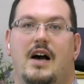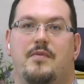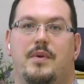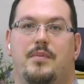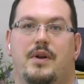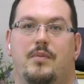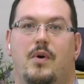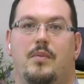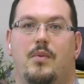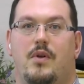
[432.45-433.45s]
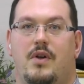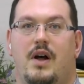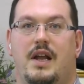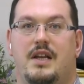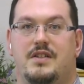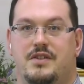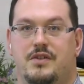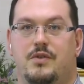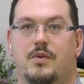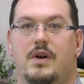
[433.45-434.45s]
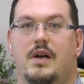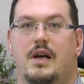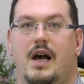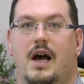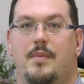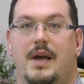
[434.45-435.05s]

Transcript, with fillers: have been putting more and more thought into uh,